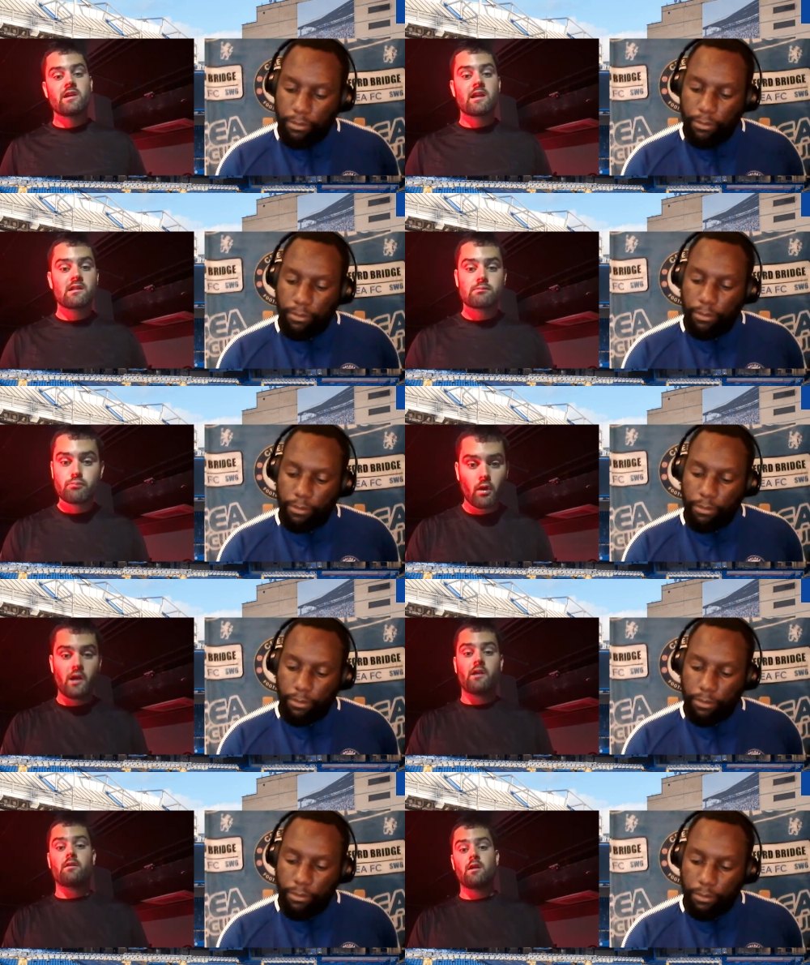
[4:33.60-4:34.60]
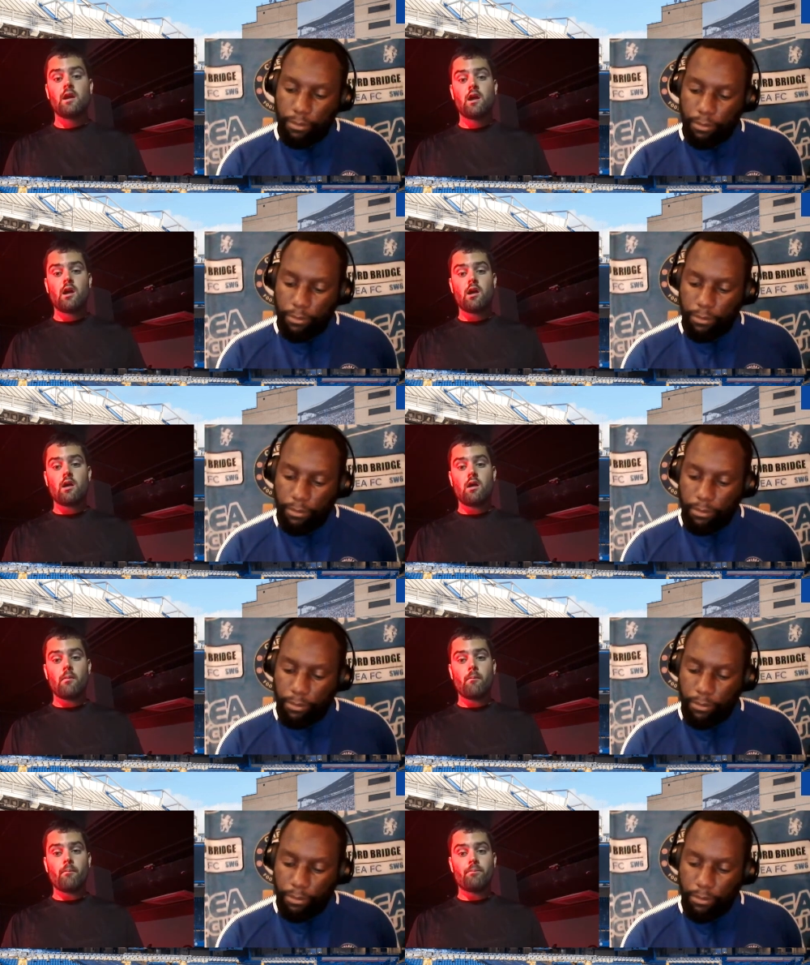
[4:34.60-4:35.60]
Speaker 1: against Brighton,
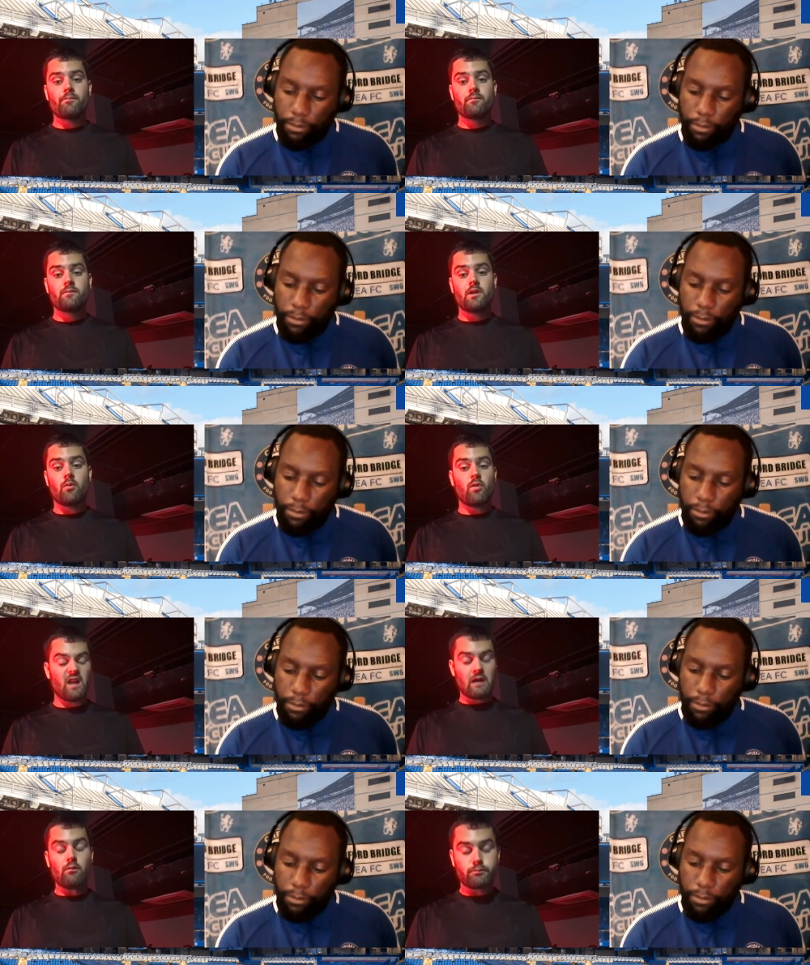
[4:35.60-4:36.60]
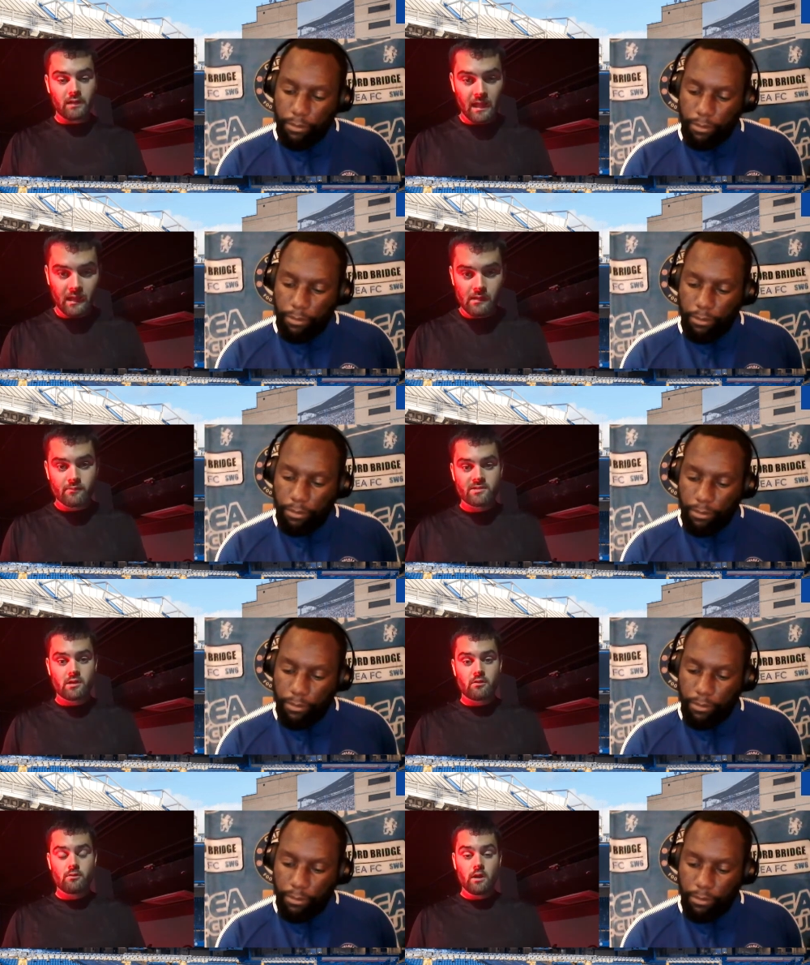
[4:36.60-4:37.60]
um, you know, without playing him.
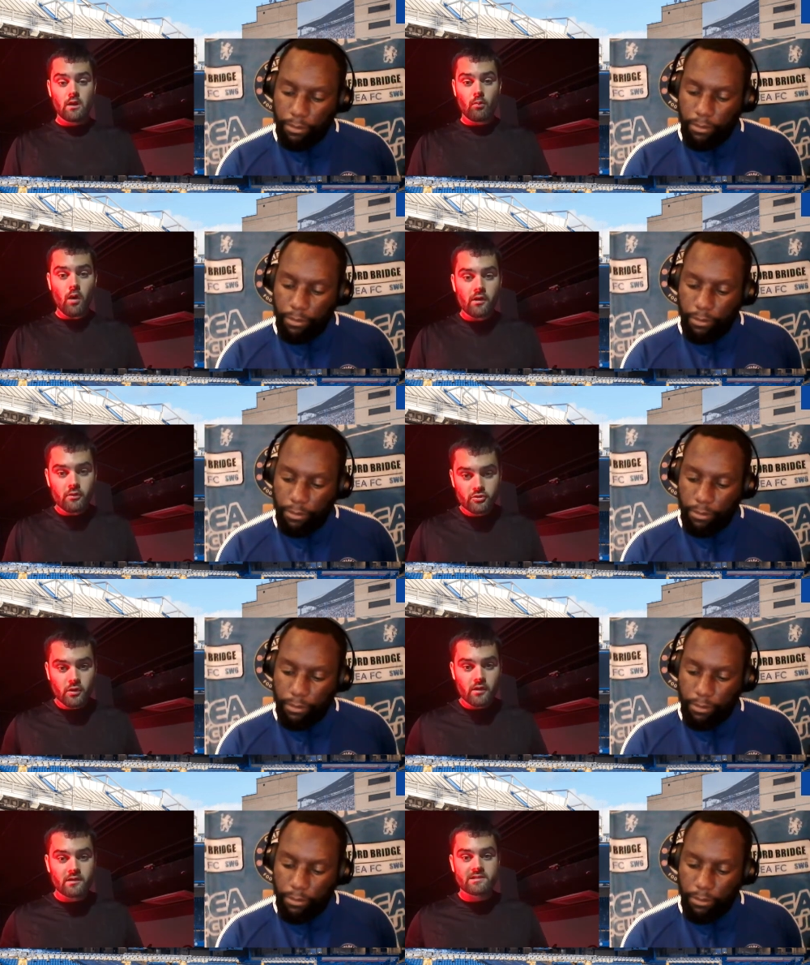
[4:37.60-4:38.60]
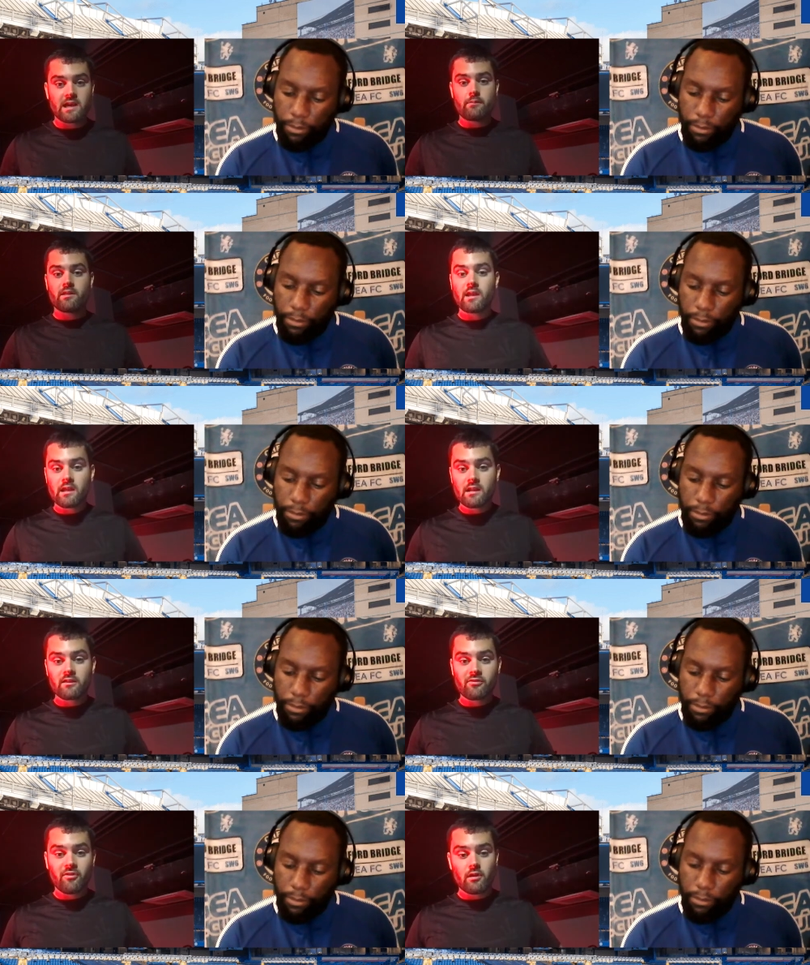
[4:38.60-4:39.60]
So why not try the same thing
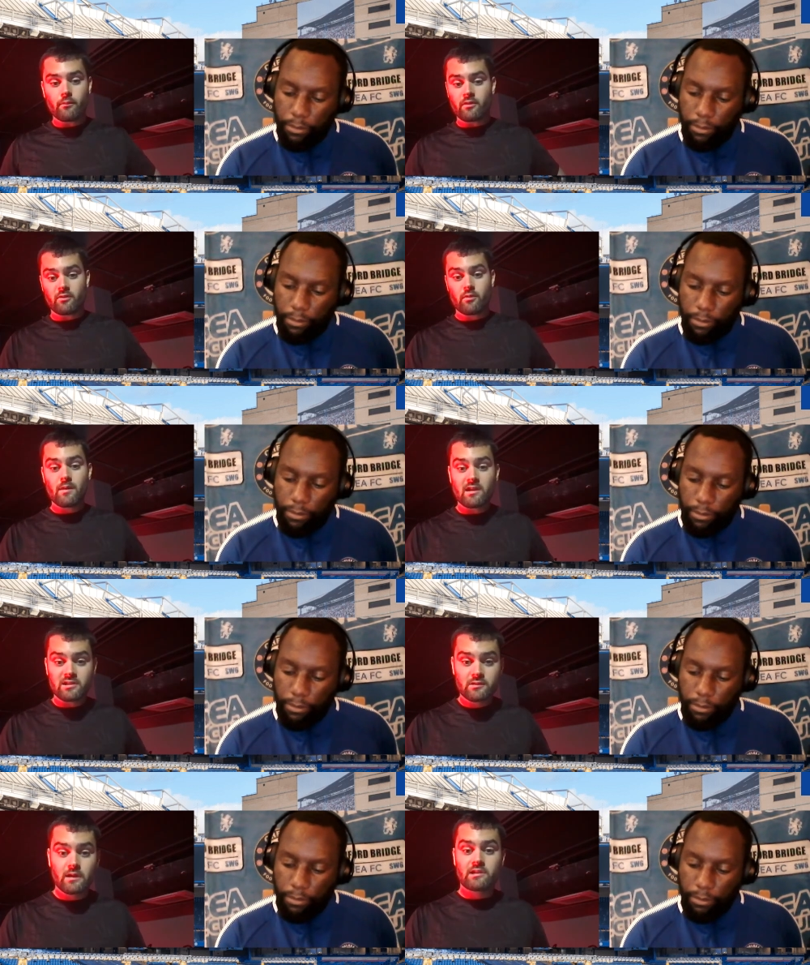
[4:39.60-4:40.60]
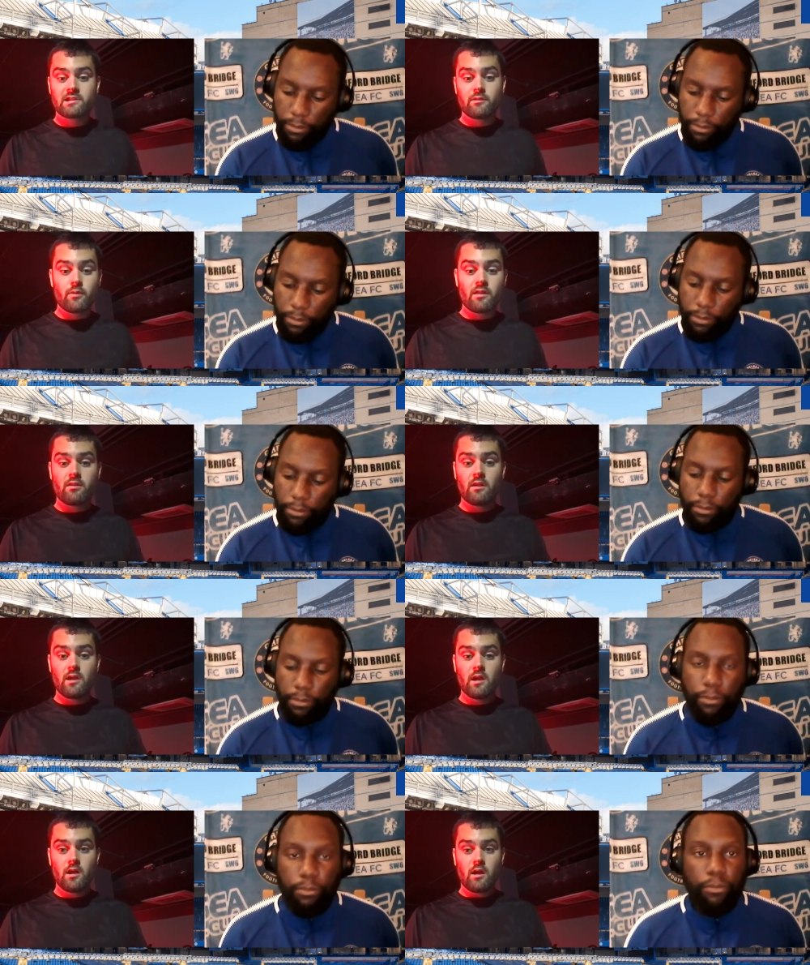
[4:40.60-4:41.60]
against Fulham? Because we managed to actually win
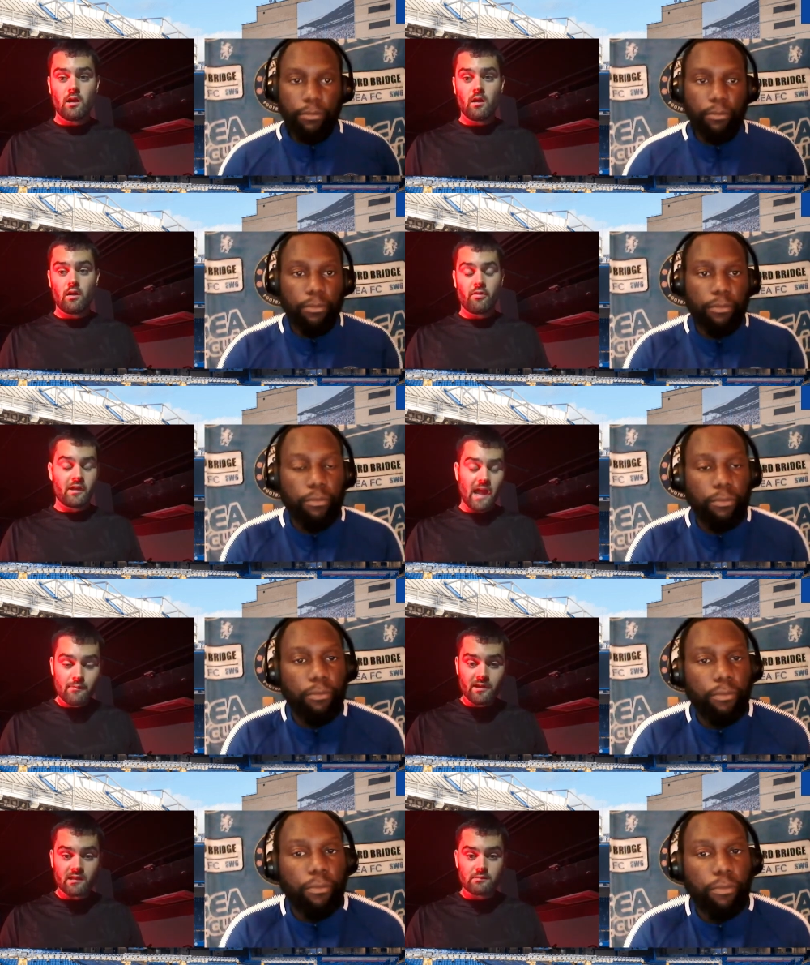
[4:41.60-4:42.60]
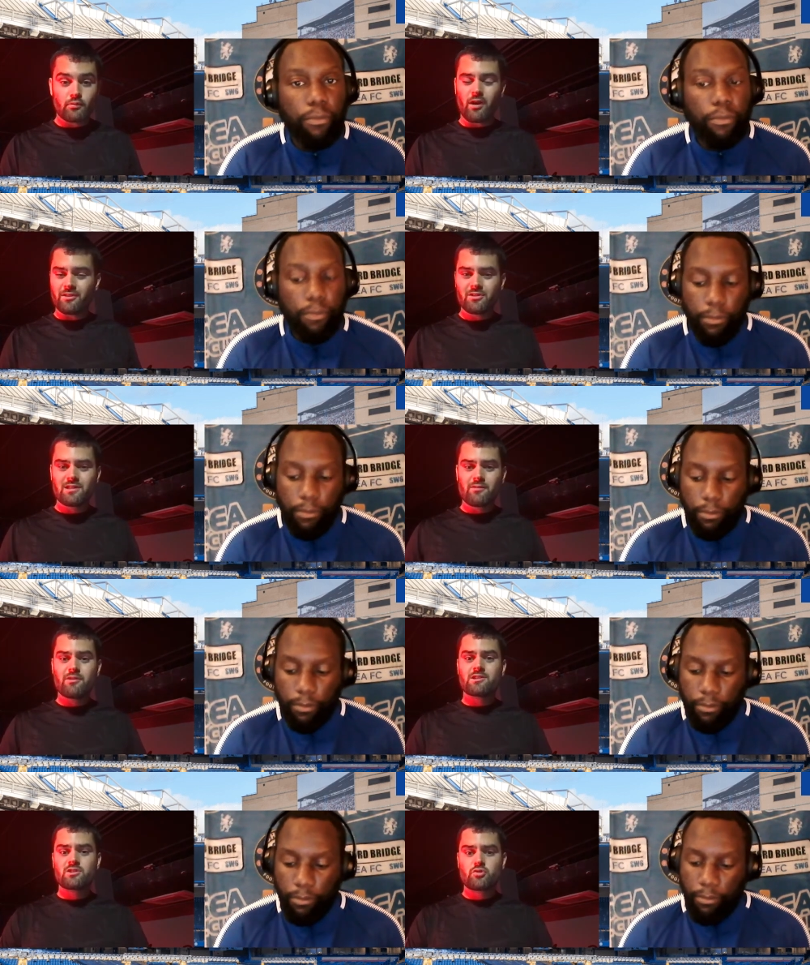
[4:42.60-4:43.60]
uh, the game against Brighton. Do you think we
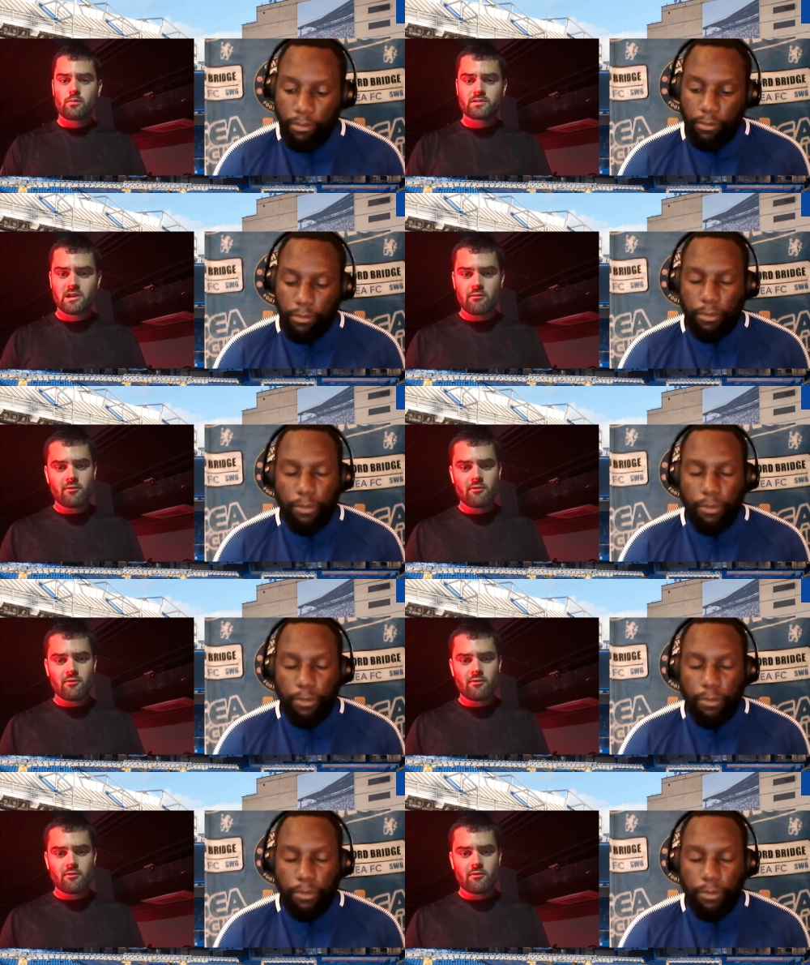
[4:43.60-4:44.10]
should drop Silva,